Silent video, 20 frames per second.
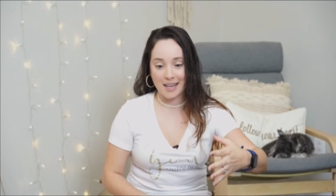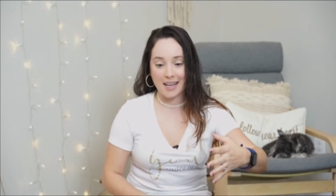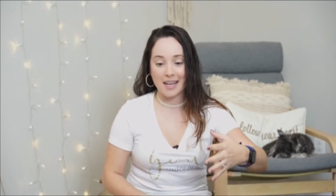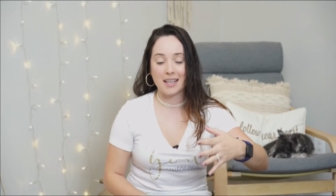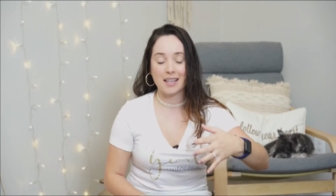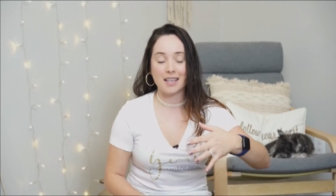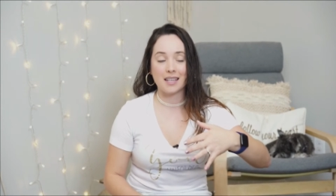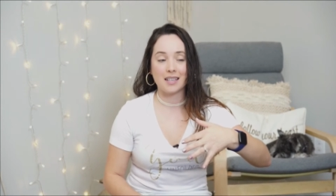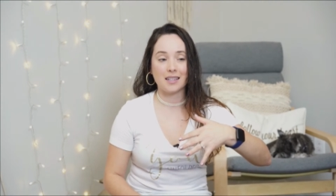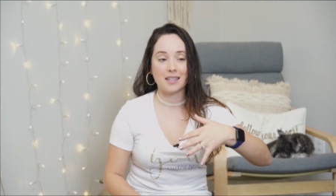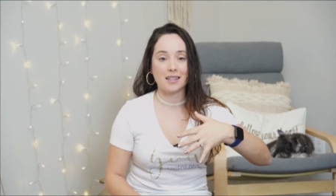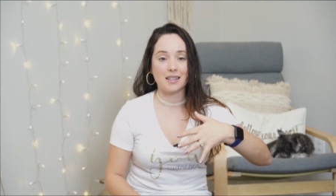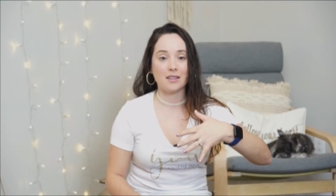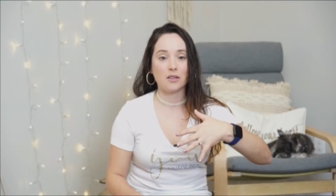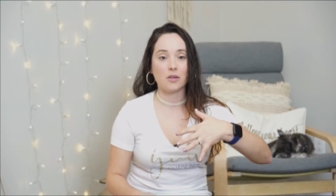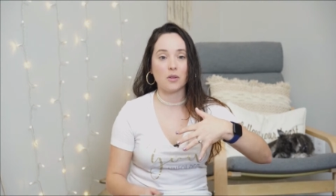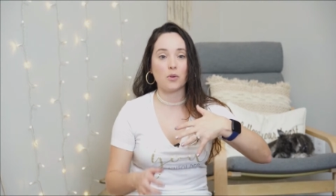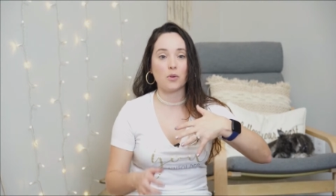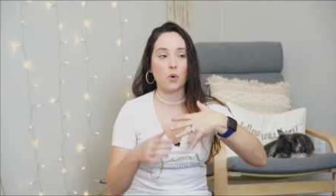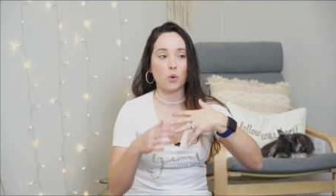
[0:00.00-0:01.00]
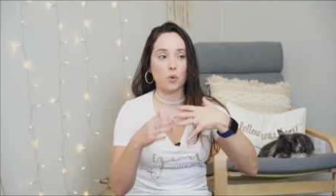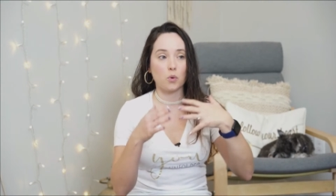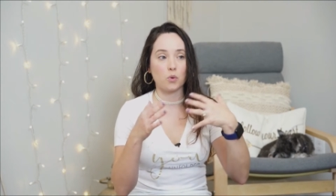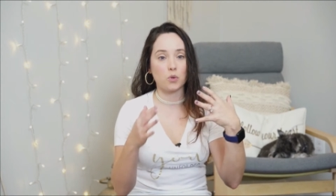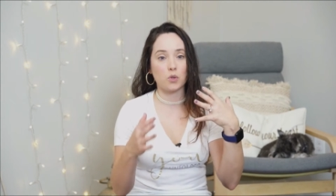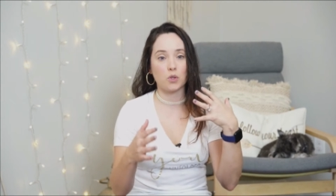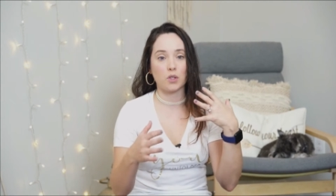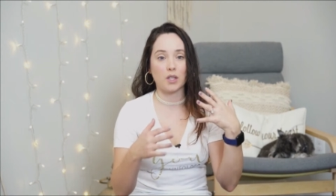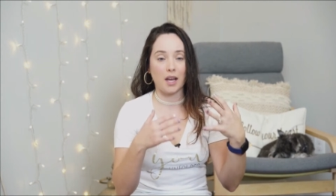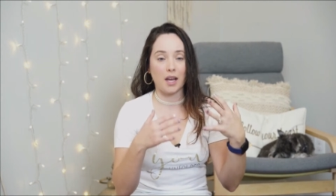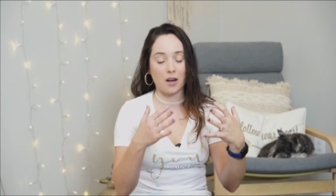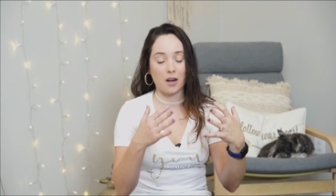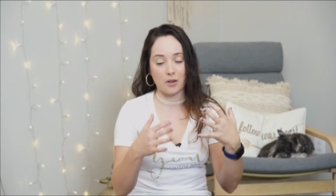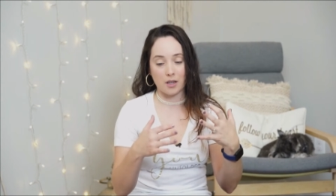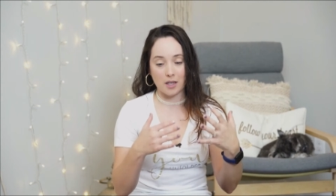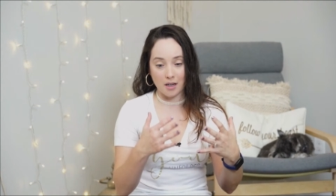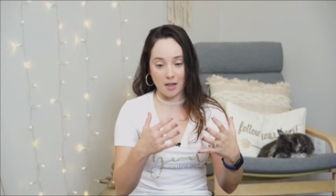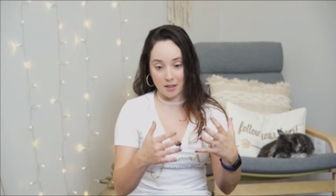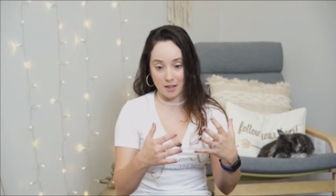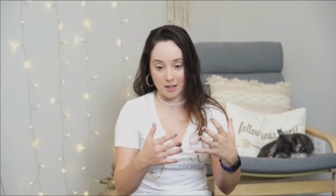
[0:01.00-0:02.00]
in those
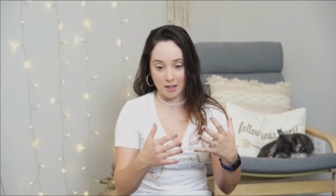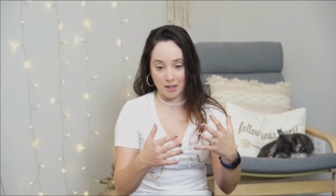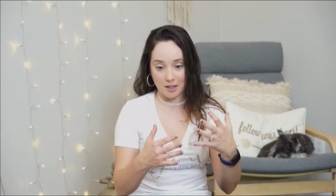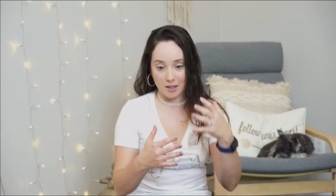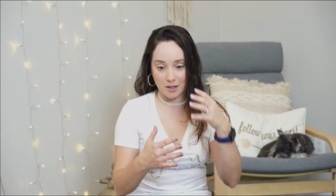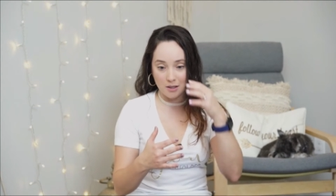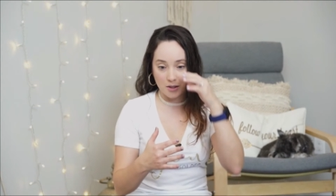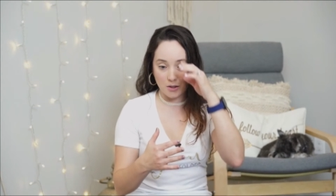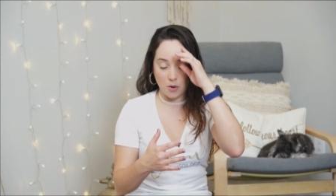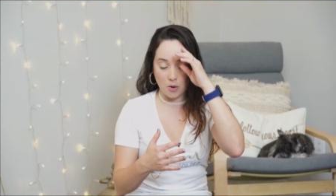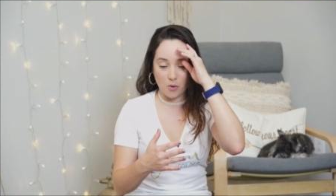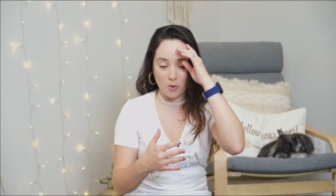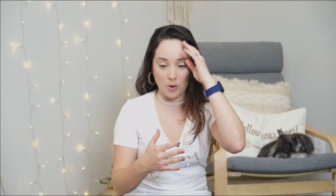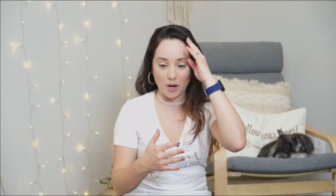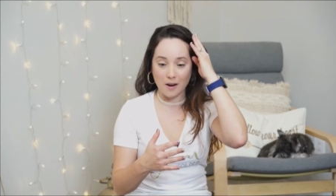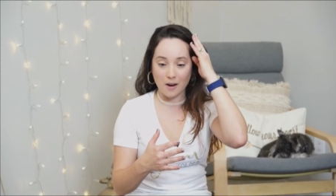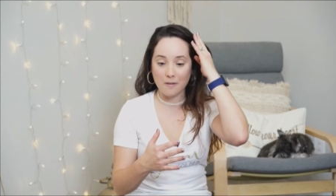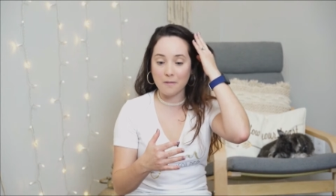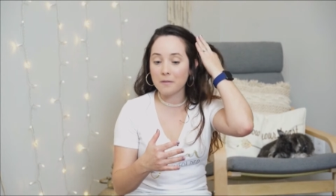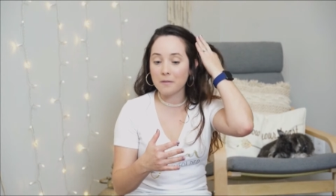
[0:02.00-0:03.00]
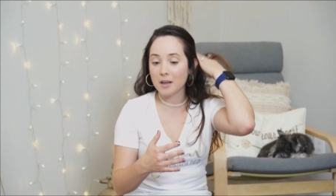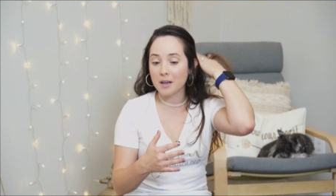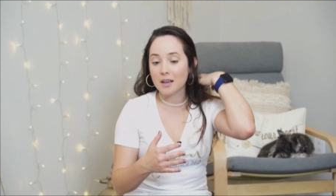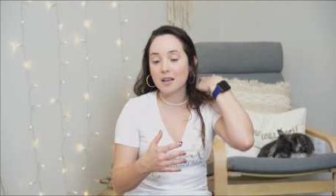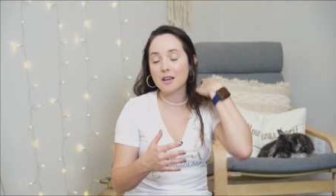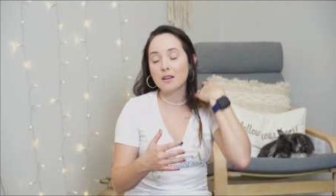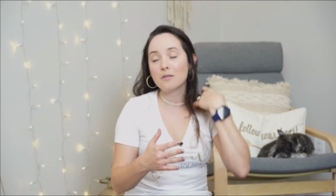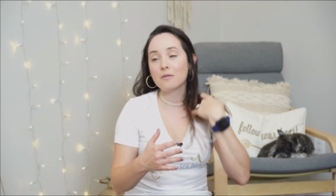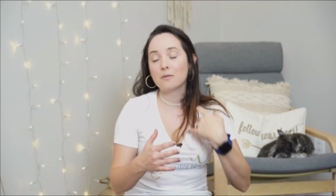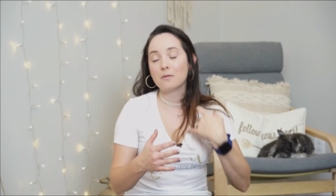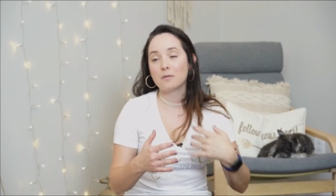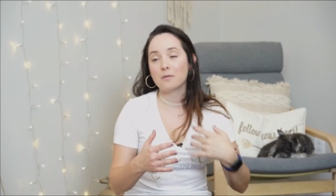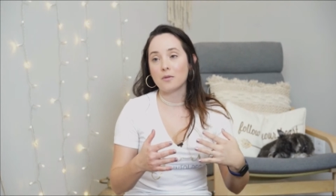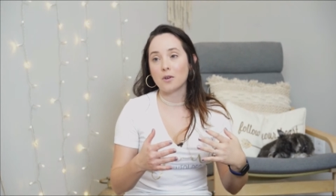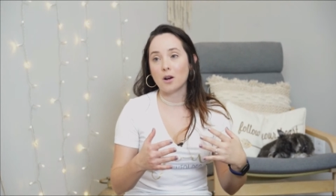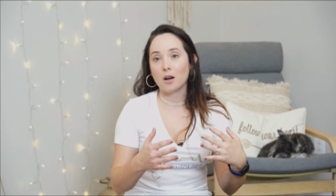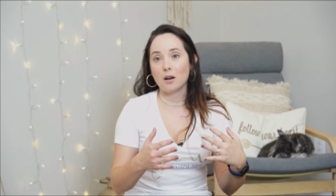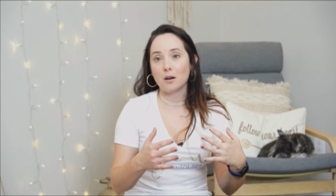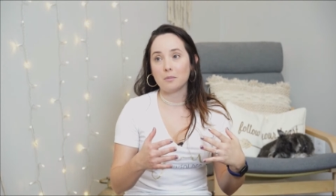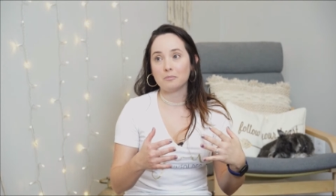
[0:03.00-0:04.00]
areas? So if,
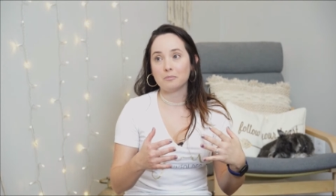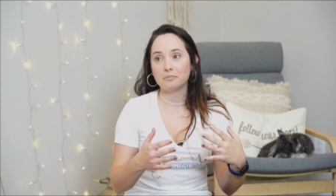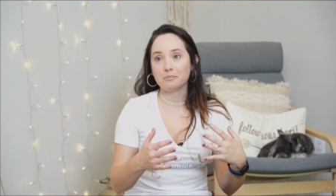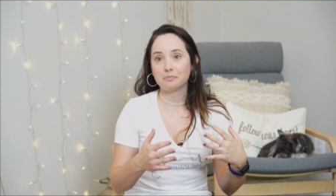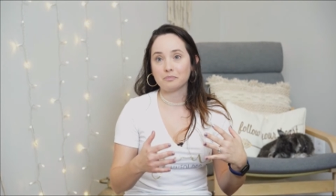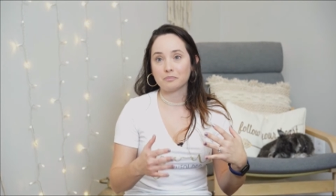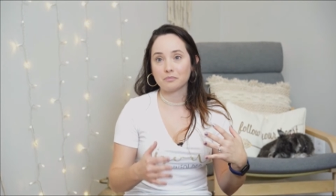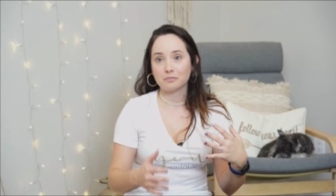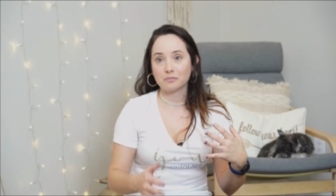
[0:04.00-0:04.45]
I